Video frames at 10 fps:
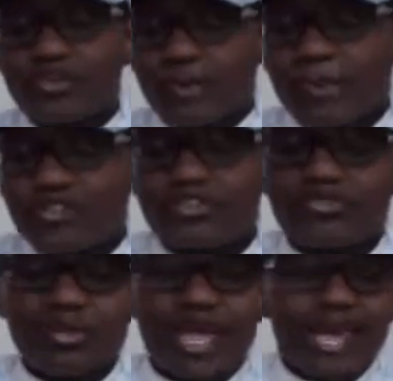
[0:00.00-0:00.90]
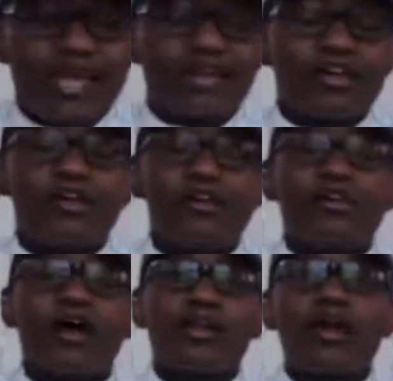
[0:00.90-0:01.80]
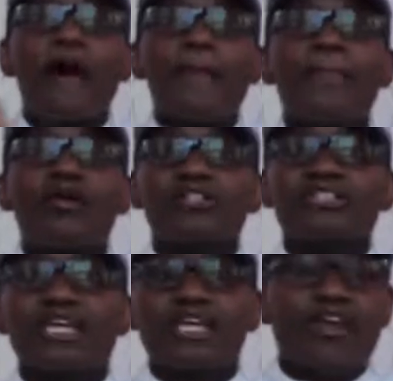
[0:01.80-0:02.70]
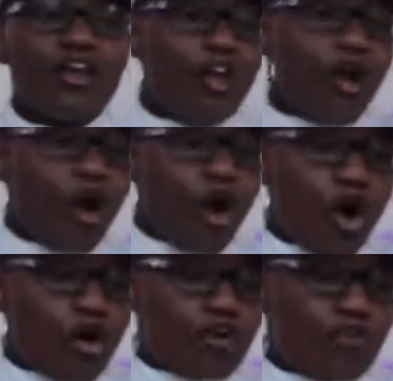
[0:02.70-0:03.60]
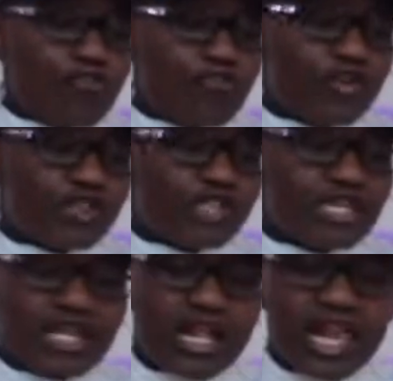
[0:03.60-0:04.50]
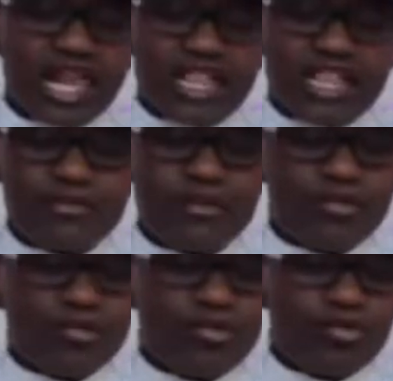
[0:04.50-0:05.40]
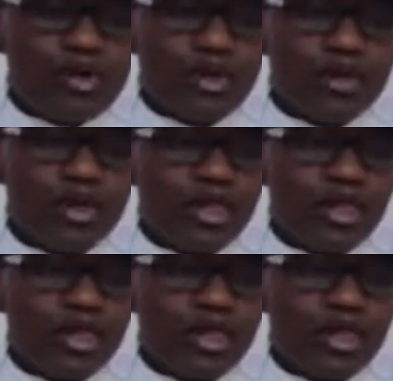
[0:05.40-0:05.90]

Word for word: so I'm about to do an, uh, an unboxing of the dimmable